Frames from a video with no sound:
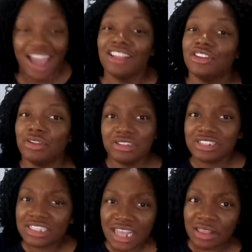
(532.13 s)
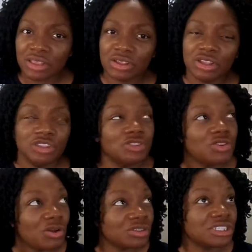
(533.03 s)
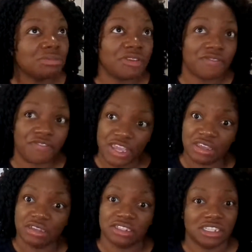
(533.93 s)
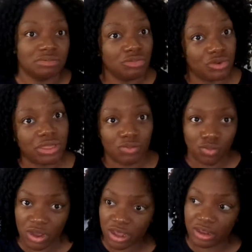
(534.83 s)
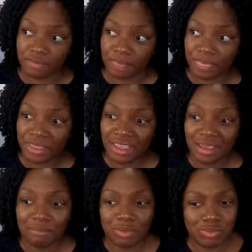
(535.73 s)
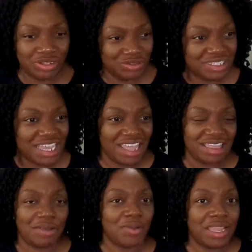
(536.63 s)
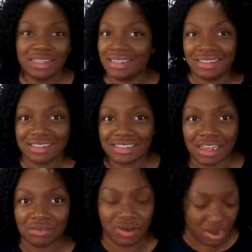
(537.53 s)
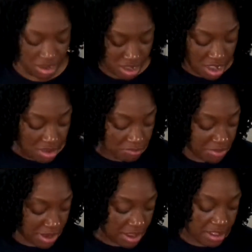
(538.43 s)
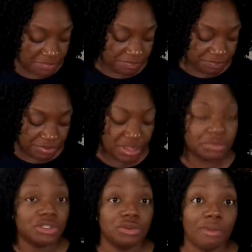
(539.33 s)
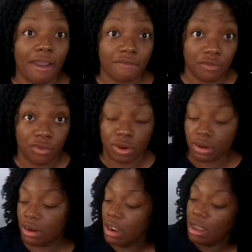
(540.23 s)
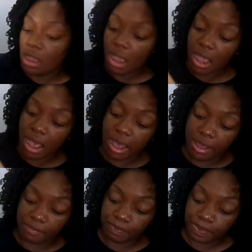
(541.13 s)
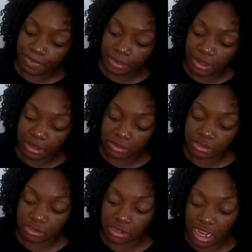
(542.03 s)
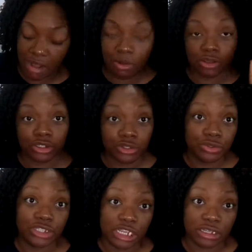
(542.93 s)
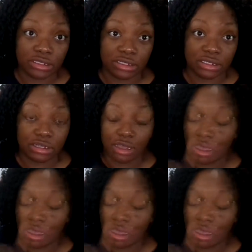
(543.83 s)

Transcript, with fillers: You know, you just say the, you know, it should be feet because it's more than one, but when you say it that way, it doesn't sound right. But they were 2 by 4, and I bought 2 sheets.